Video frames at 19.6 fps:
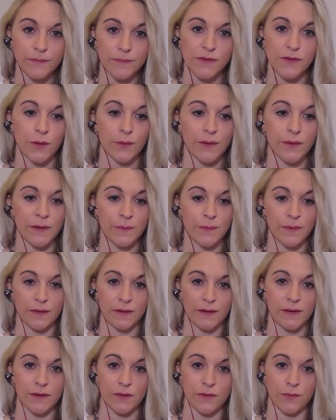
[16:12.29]
so
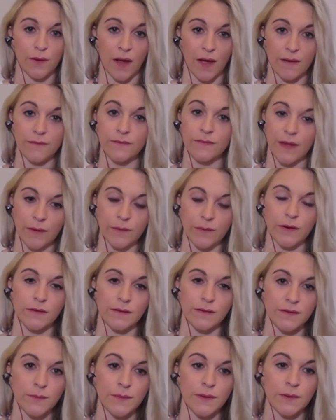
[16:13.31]
inability to thrive, that would
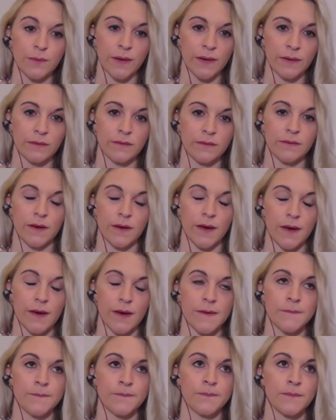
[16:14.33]
also be one.
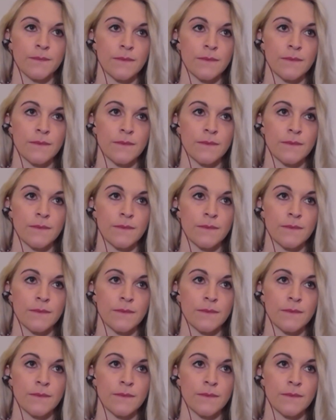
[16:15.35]
Um,